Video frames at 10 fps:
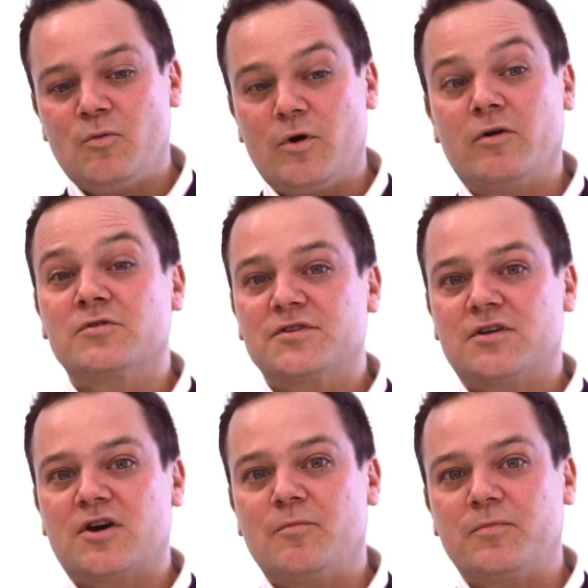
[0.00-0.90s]
We're also
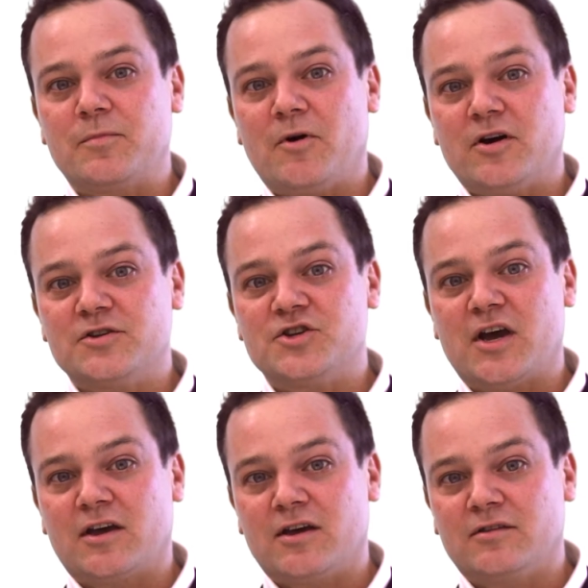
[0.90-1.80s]
the company behind
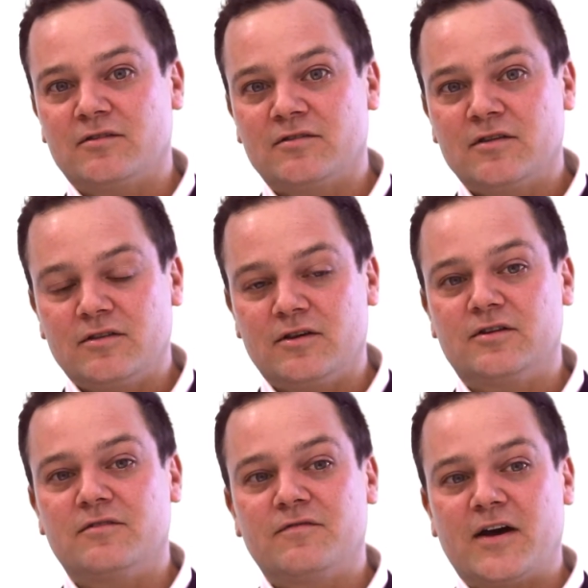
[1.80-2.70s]
Jenkins, the
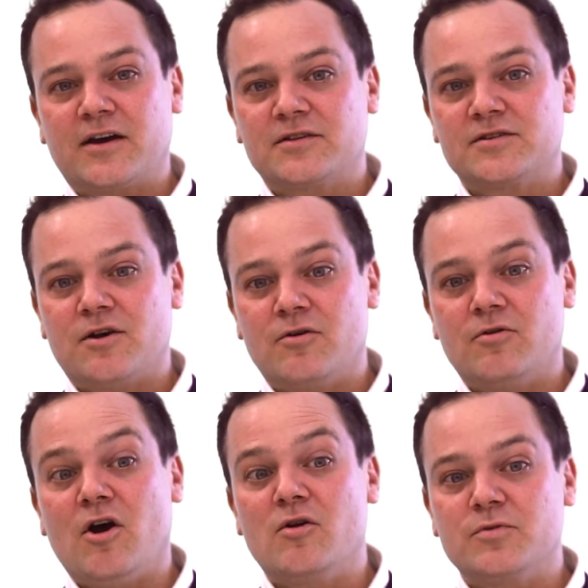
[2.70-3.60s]
de
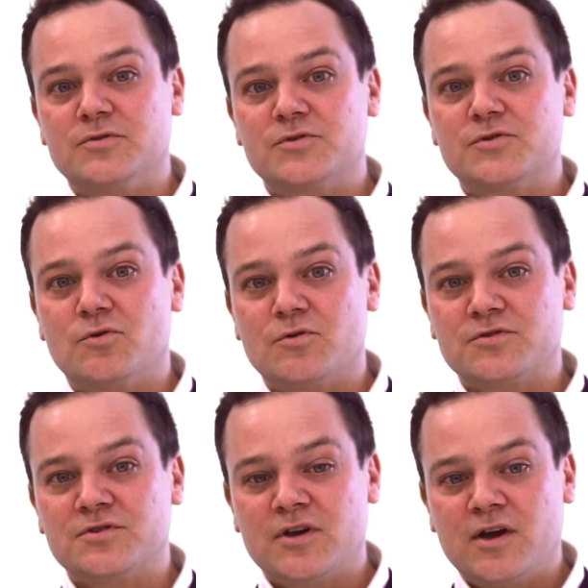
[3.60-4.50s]
facto open
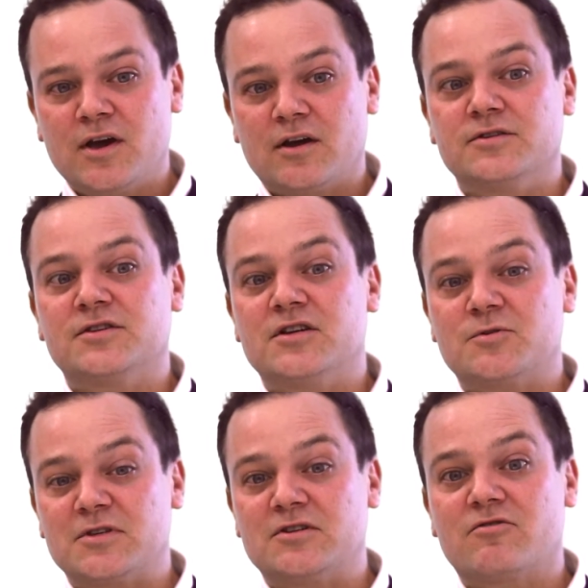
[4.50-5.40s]
source
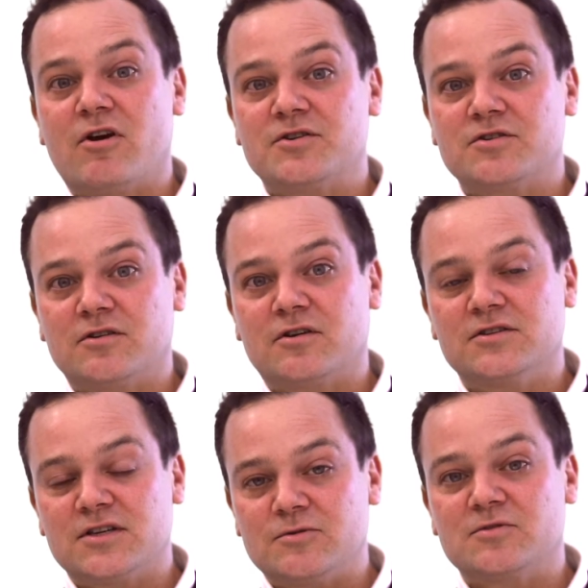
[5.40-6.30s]
continuous integration and
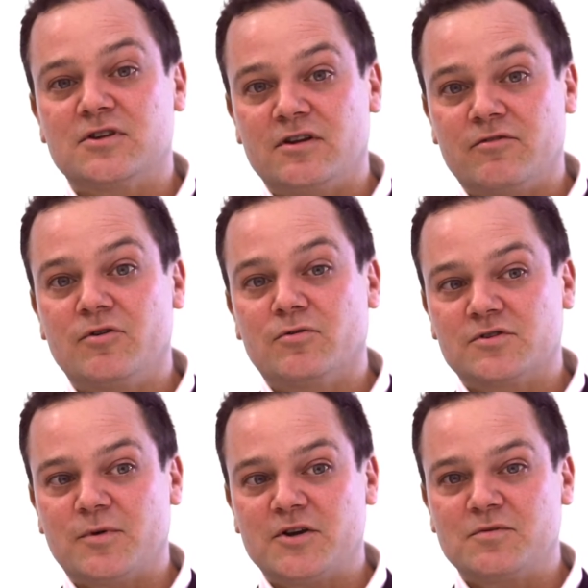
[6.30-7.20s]
continuous delivery
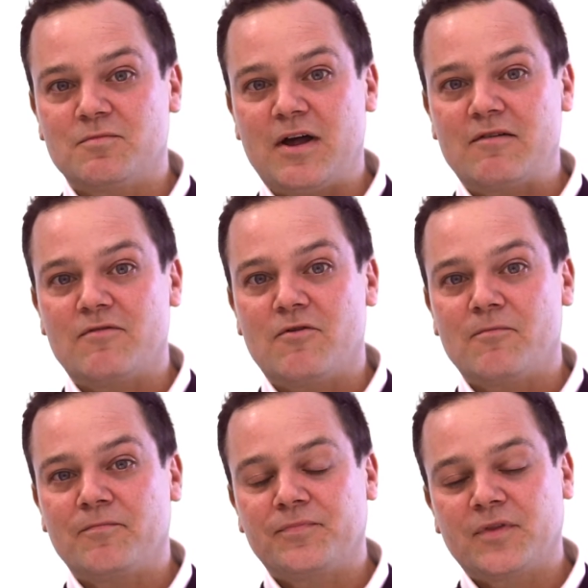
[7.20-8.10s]
automation platform.